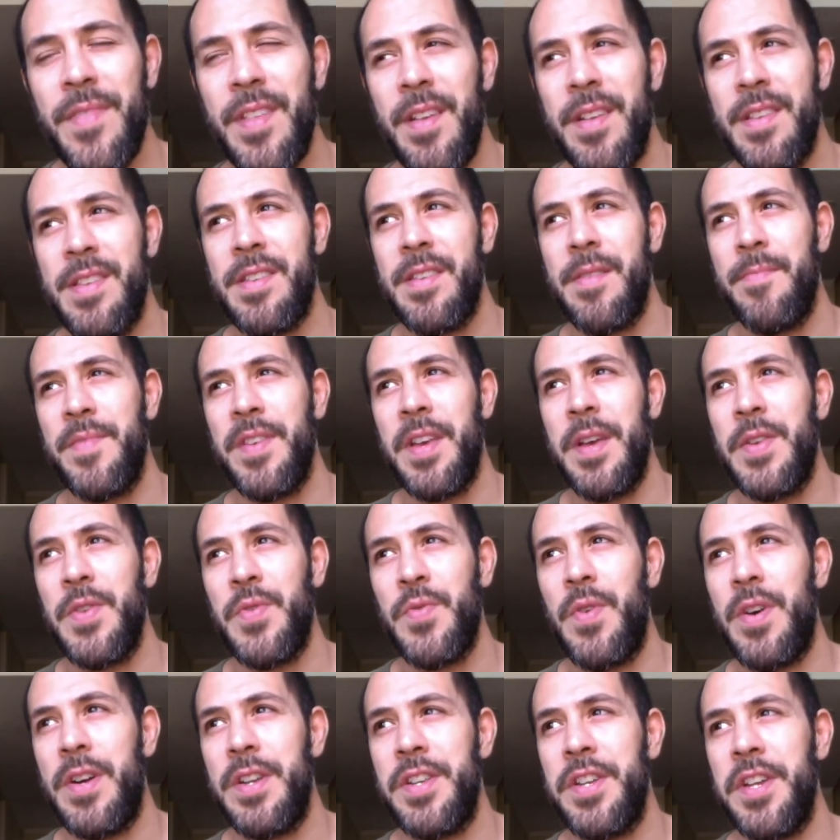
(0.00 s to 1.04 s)
sometimes
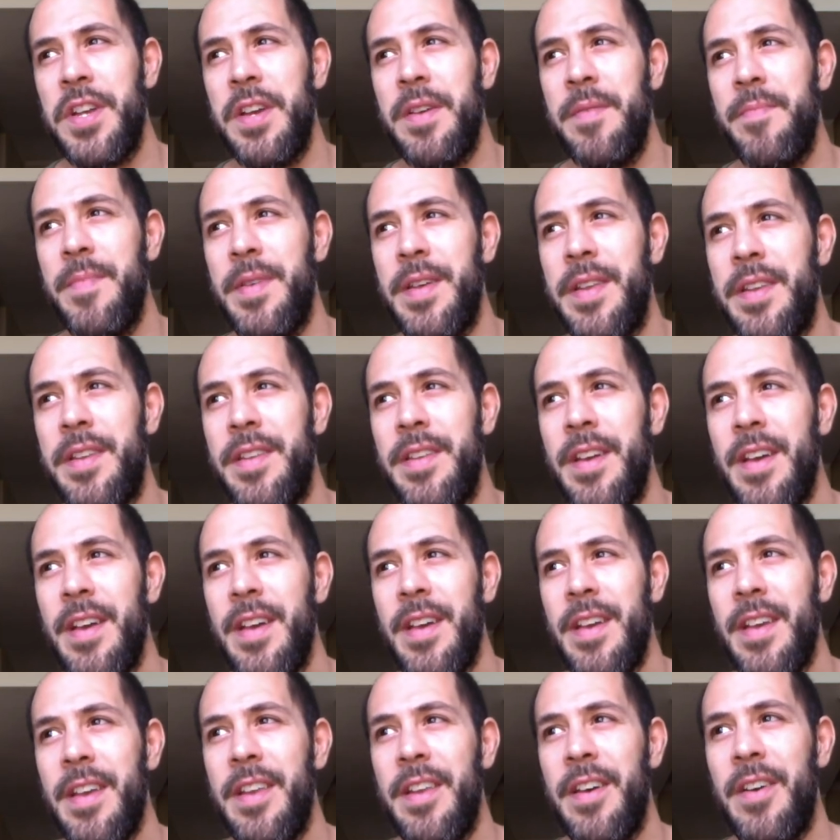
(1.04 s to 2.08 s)
watch him, and,
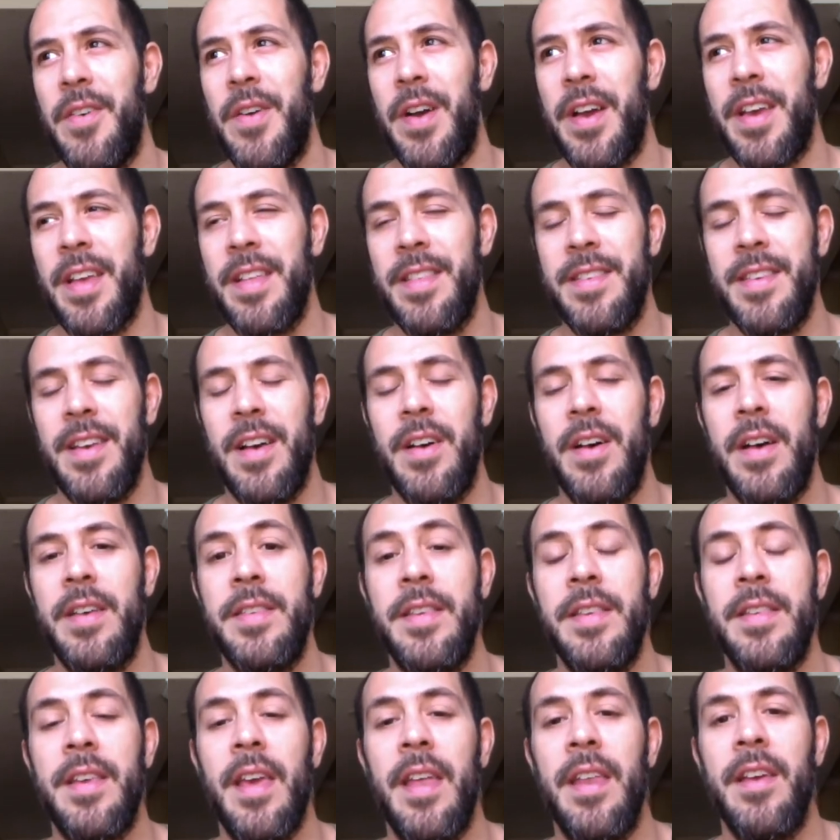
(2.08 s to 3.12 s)
I can tell as
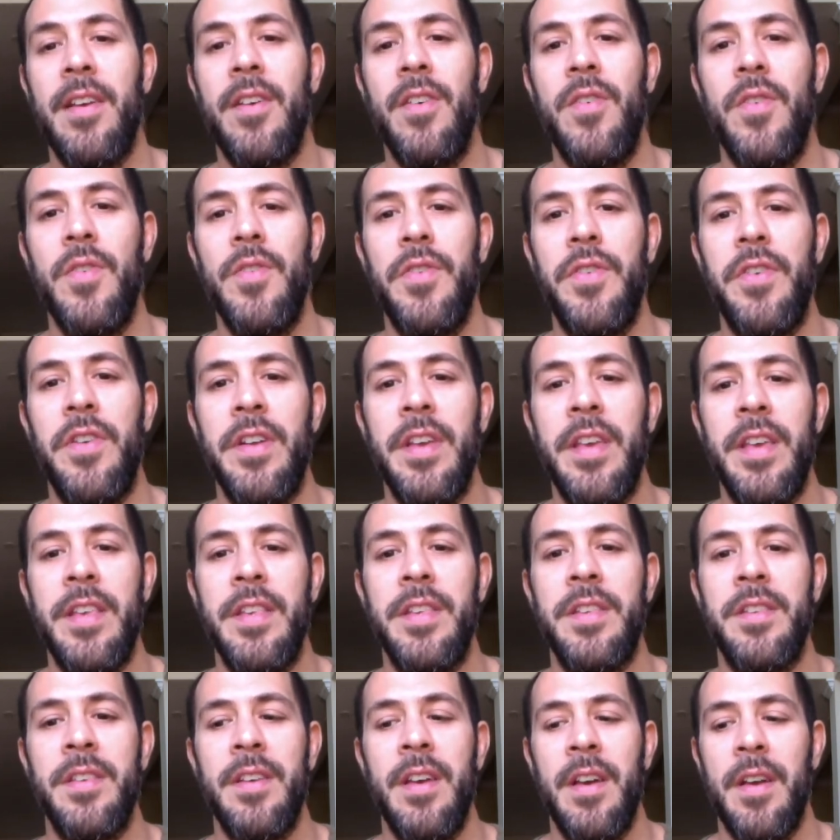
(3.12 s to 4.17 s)
he's getting older,
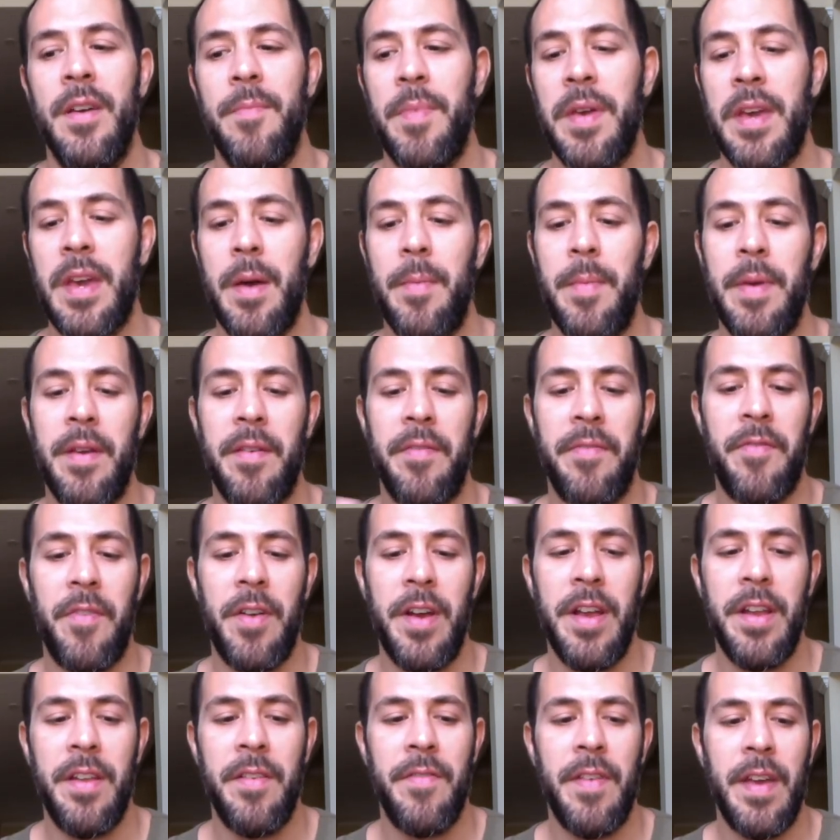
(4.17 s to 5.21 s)
he's becoming
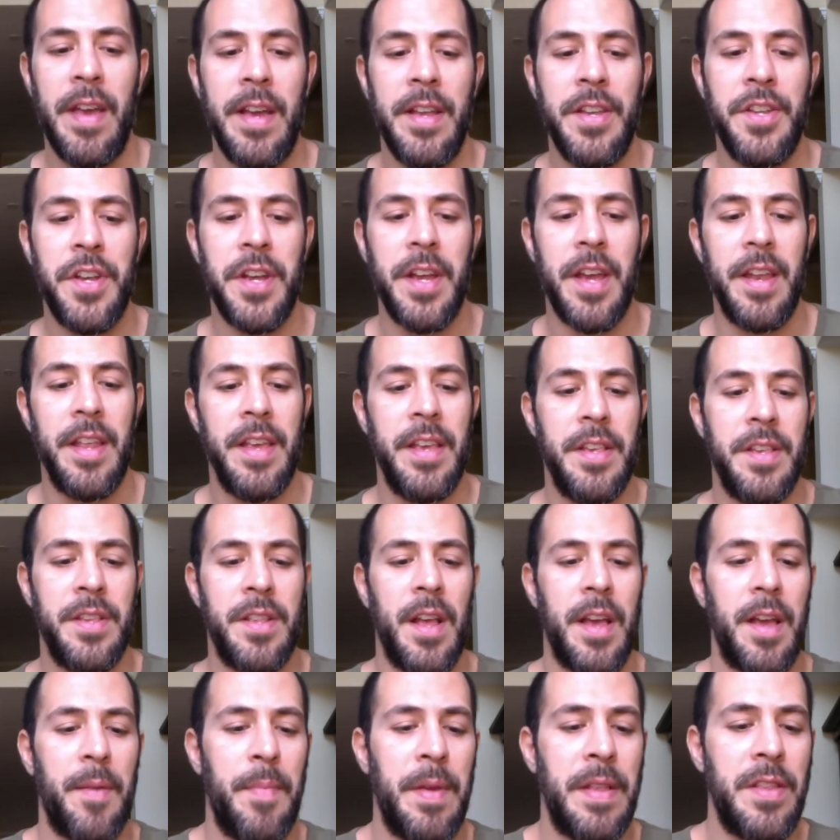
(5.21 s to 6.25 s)
afraid of aging, and he's
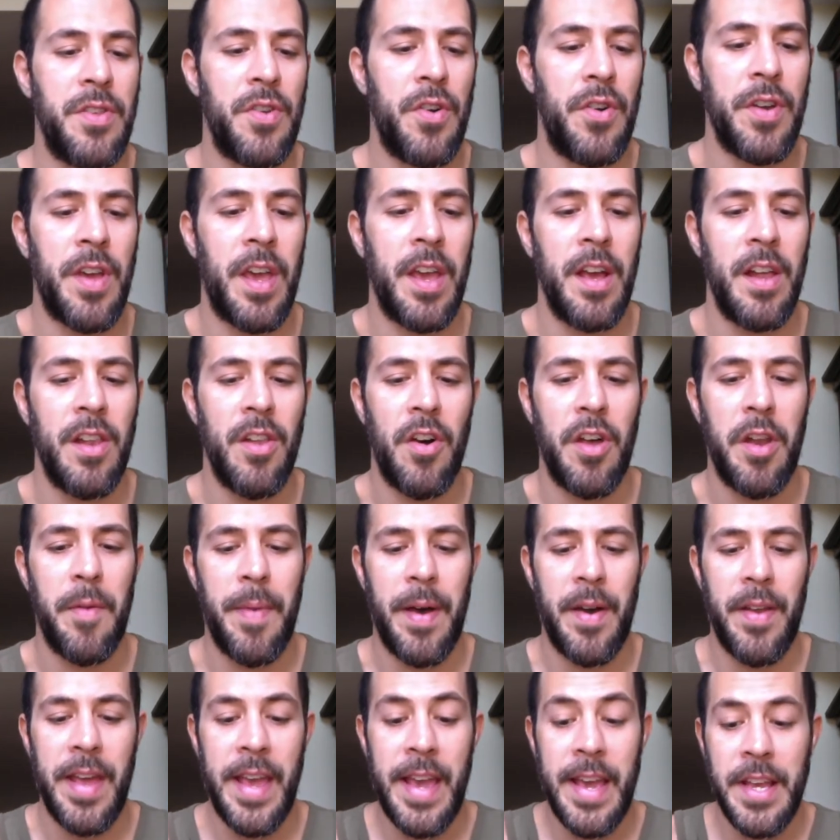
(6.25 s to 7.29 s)
been talking a lot
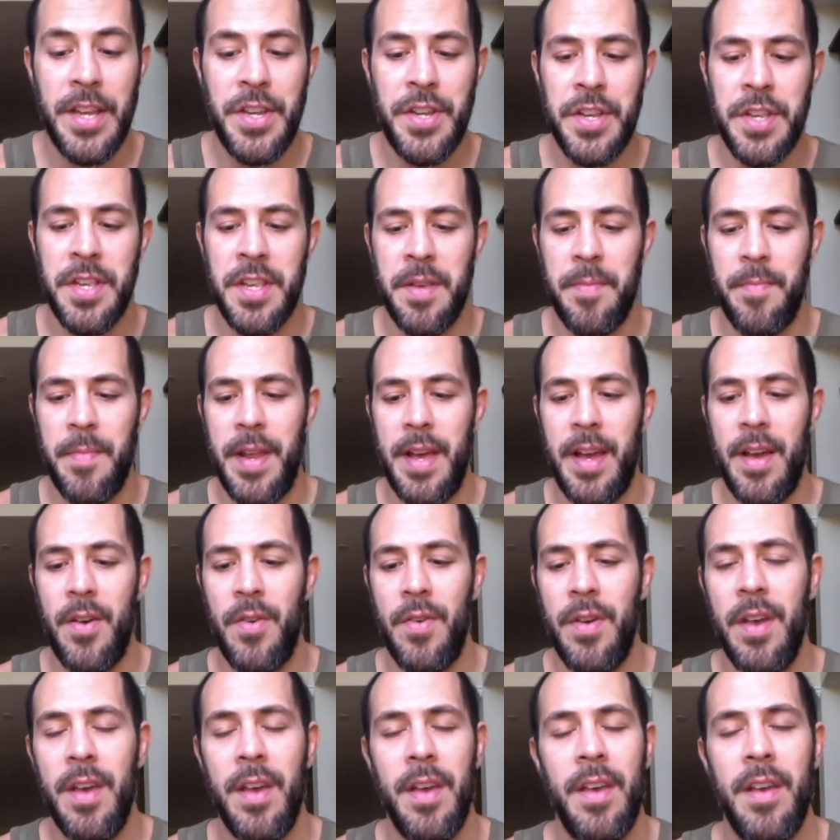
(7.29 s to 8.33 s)
about ageism now.
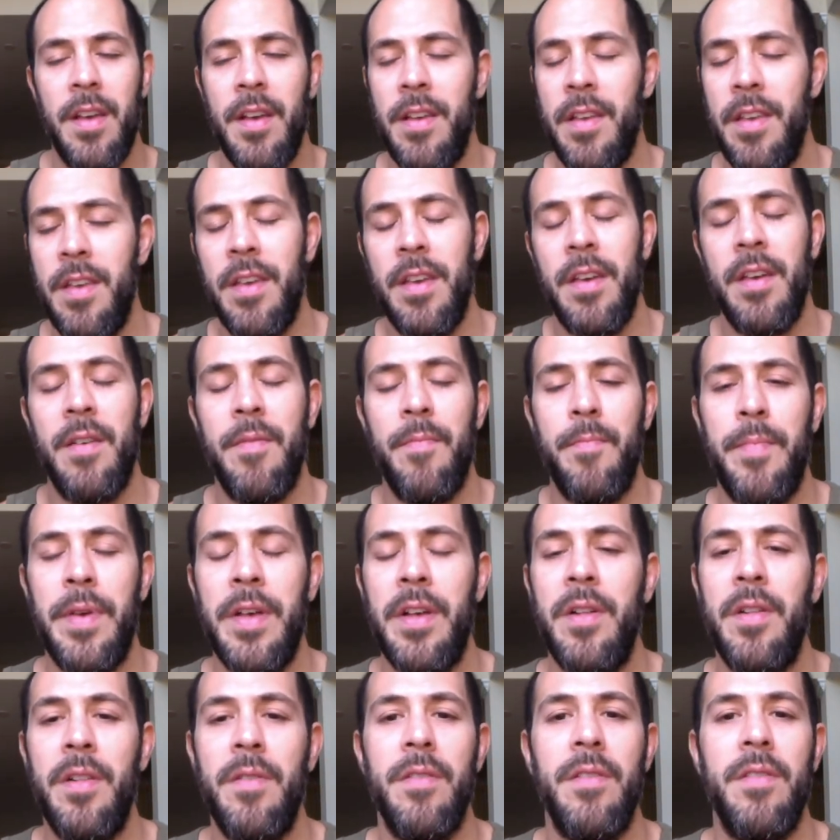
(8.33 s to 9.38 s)

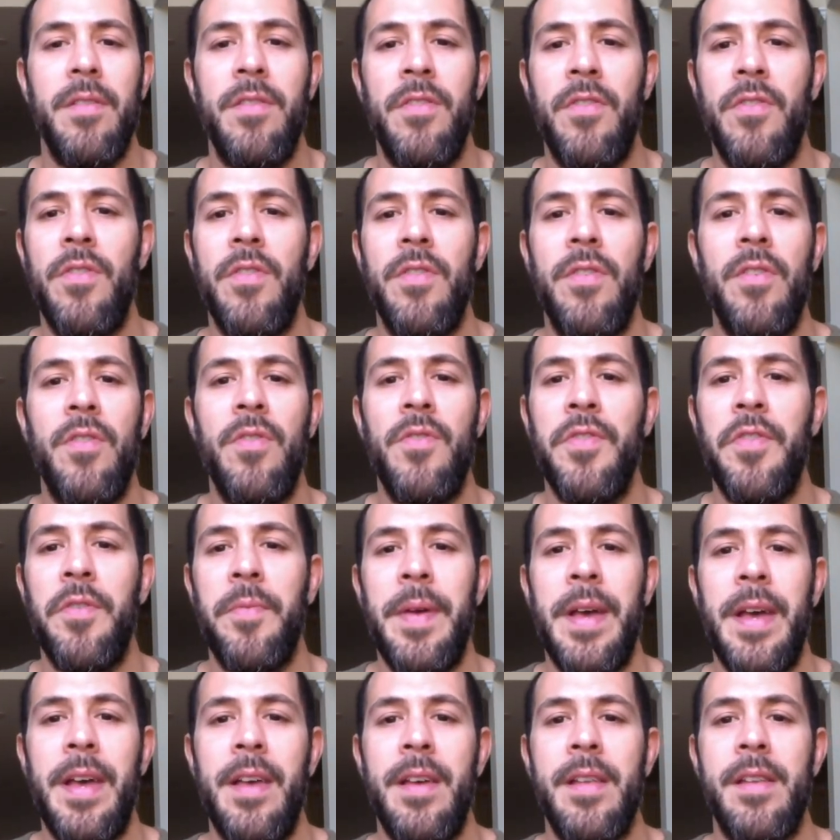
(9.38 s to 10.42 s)
Bill, you're an older
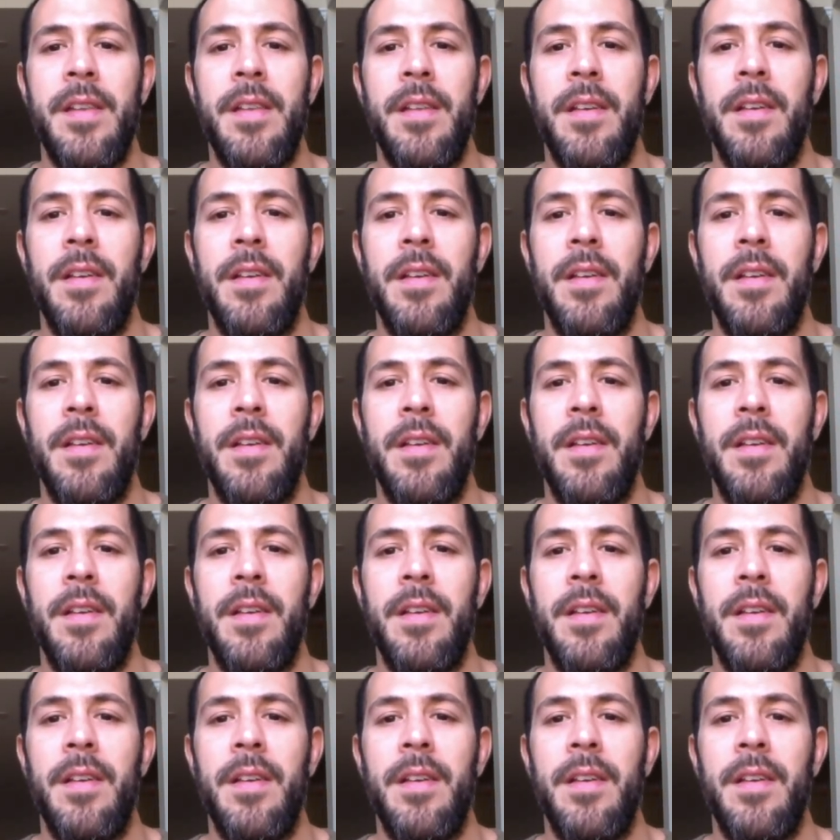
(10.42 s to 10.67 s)
man.